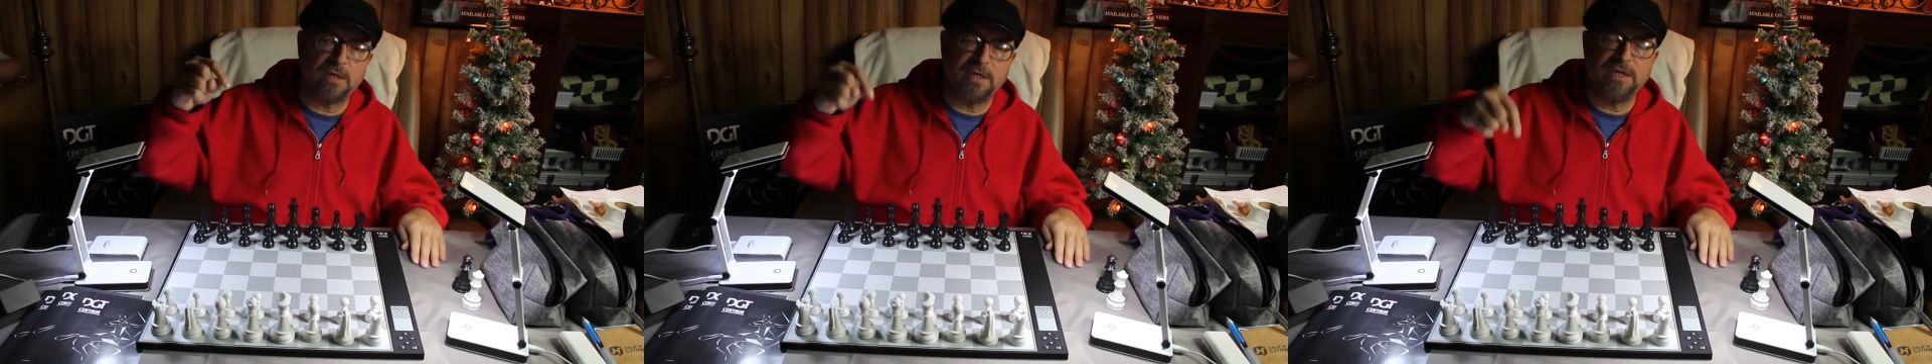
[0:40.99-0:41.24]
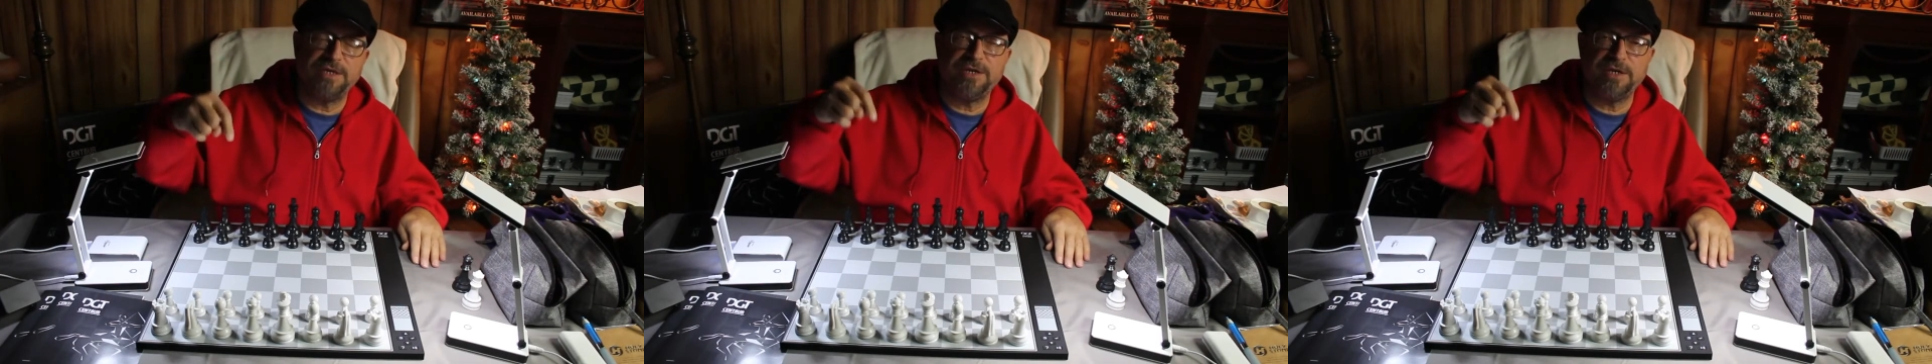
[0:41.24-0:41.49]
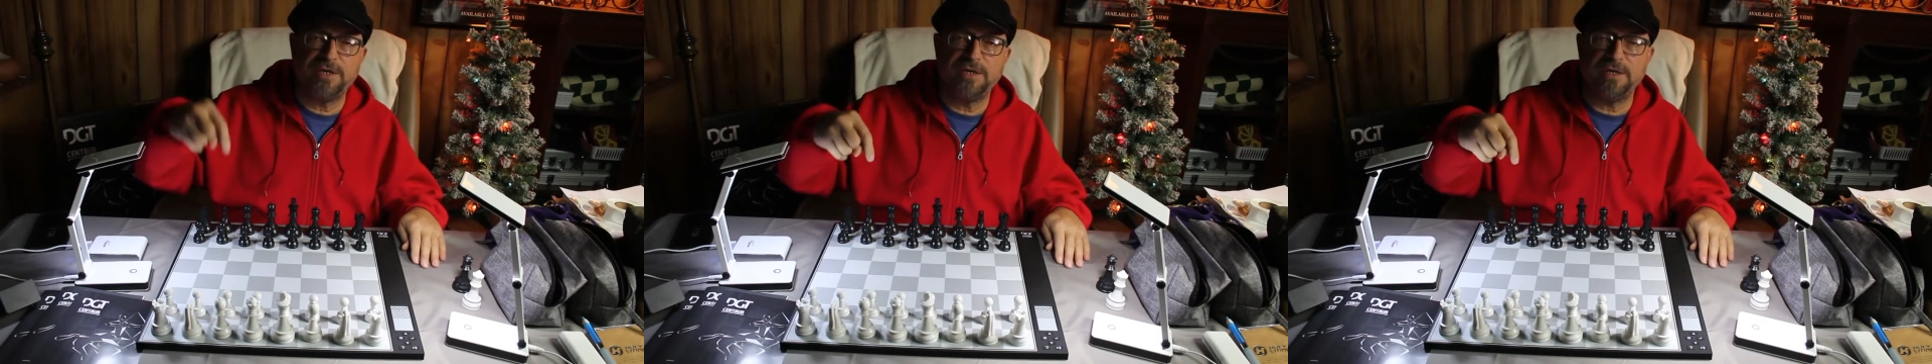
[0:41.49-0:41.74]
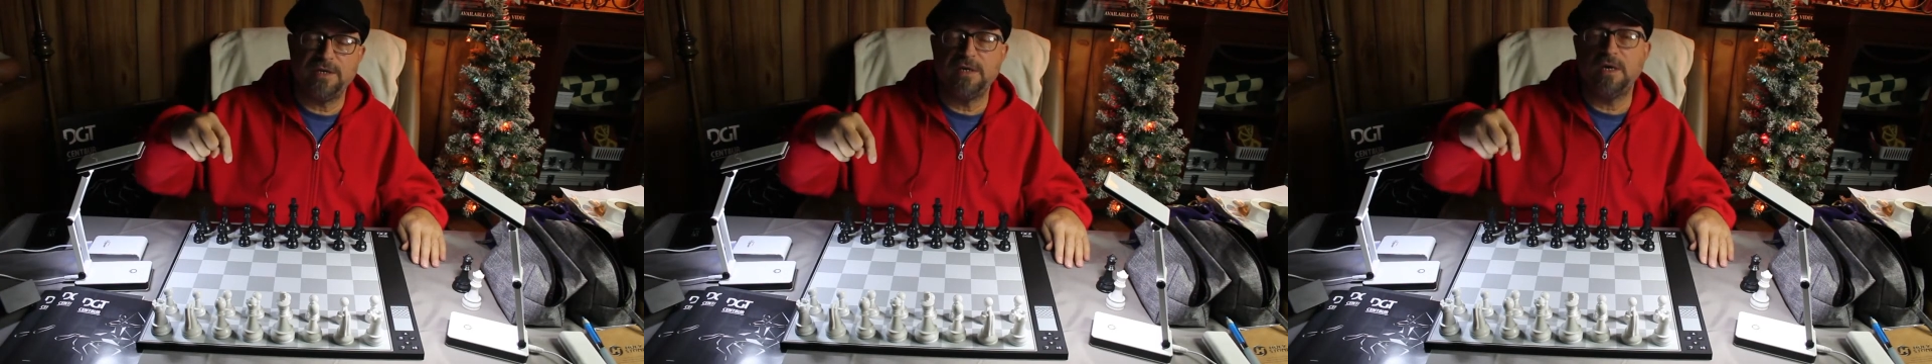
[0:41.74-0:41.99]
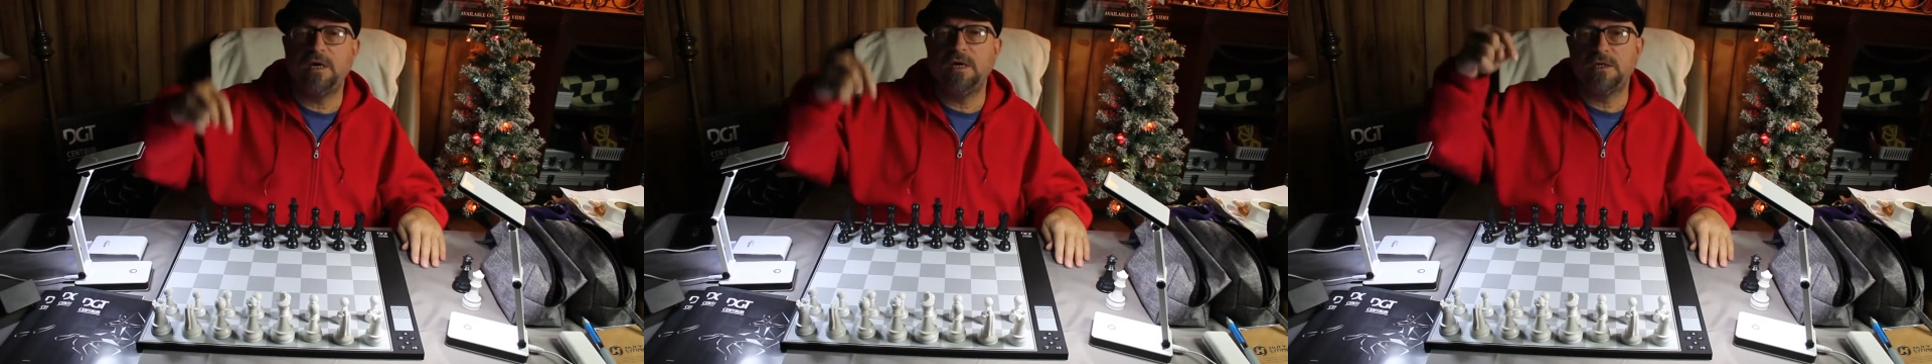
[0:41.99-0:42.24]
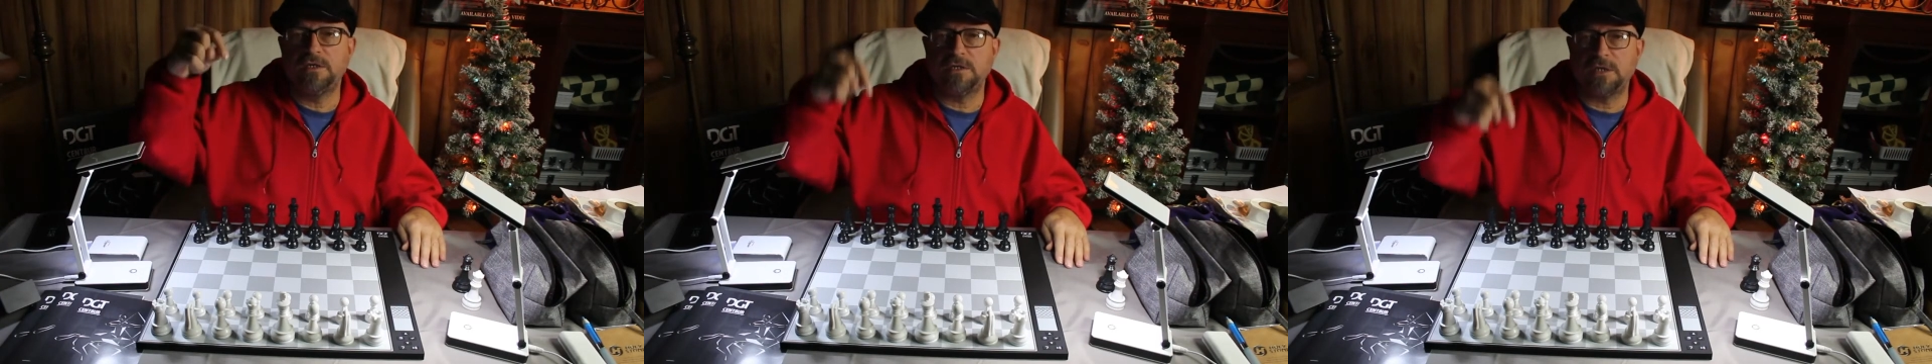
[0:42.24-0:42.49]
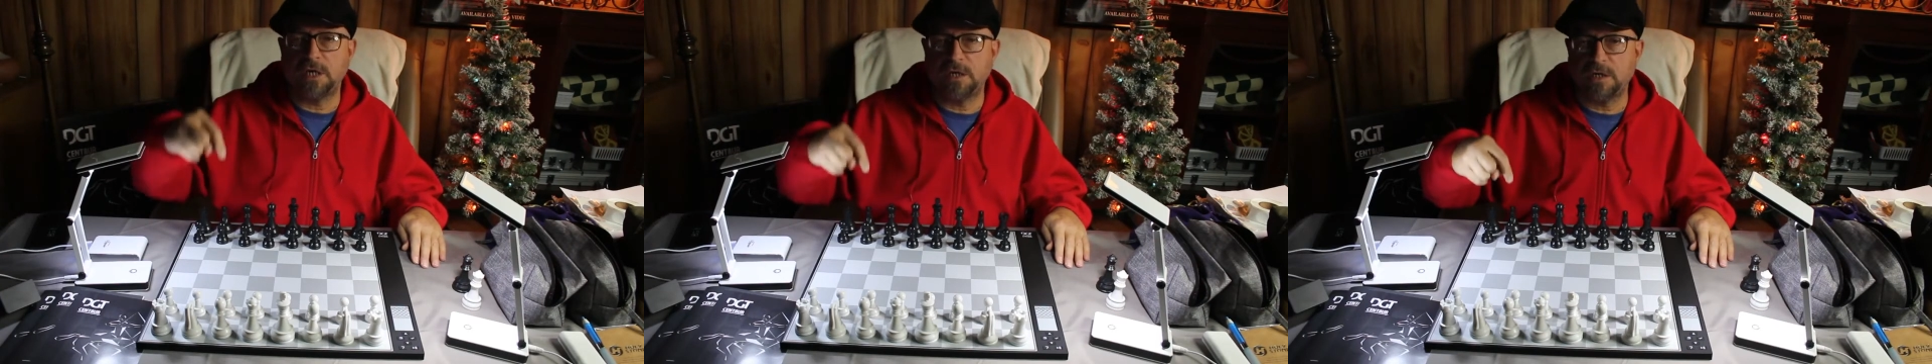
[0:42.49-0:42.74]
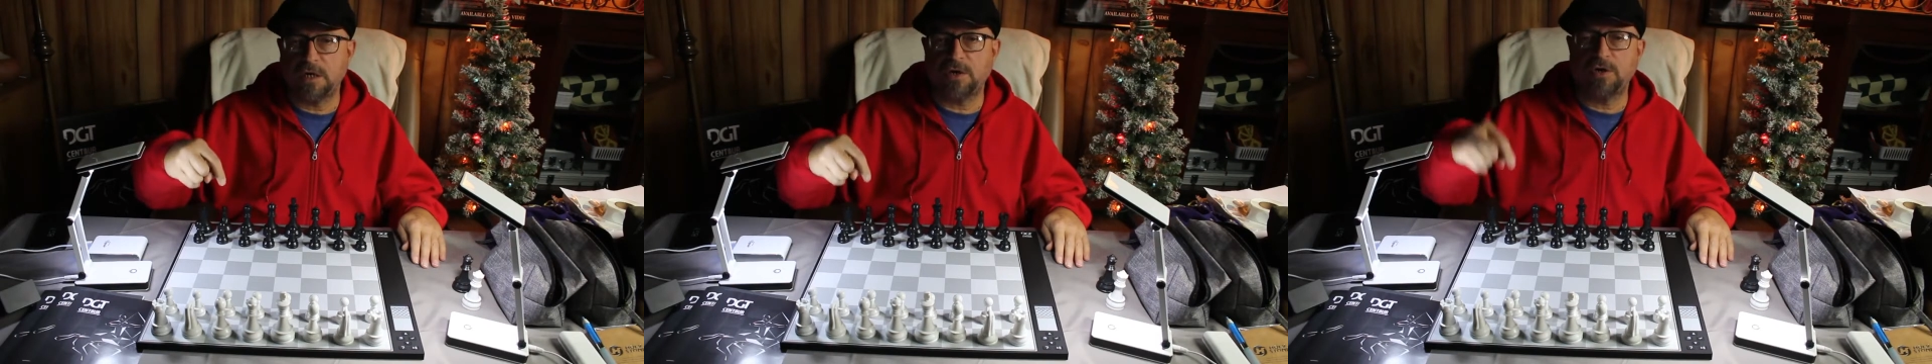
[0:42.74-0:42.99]
DGT
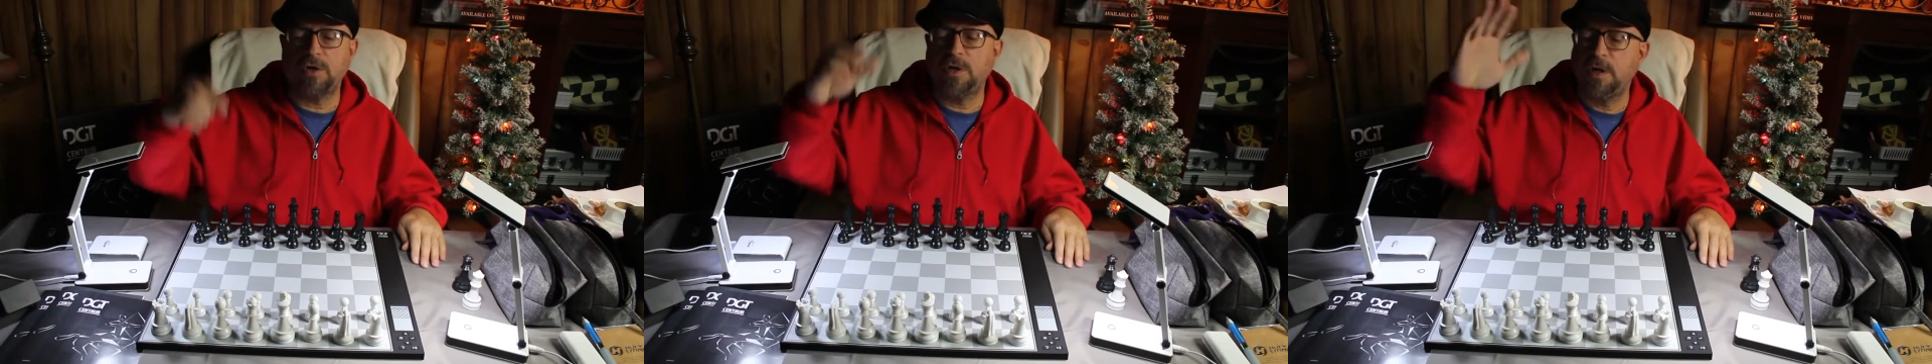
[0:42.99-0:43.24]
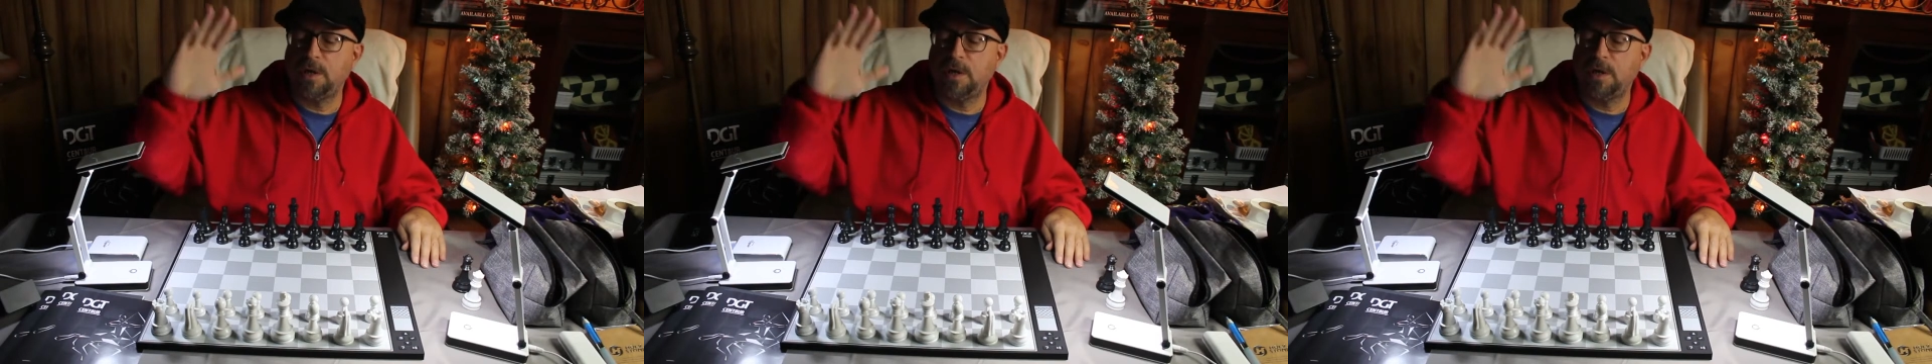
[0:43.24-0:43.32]
Centaur